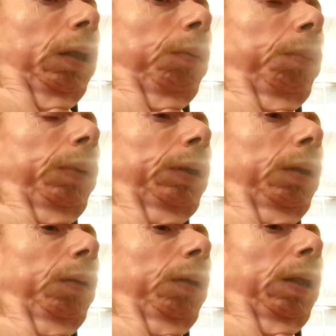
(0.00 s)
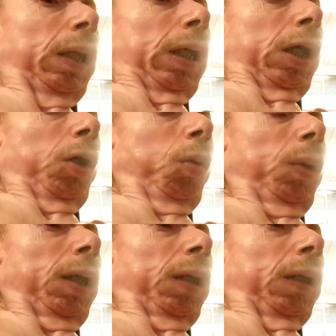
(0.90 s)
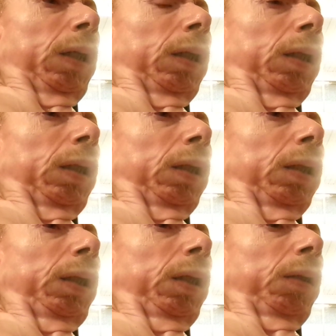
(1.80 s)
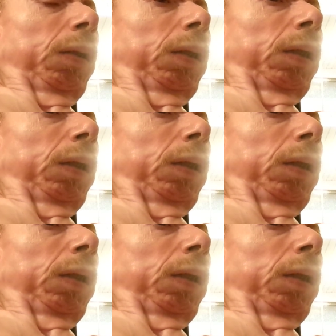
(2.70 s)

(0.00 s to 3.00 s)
Places hold energy. That's the problem. People don't realize that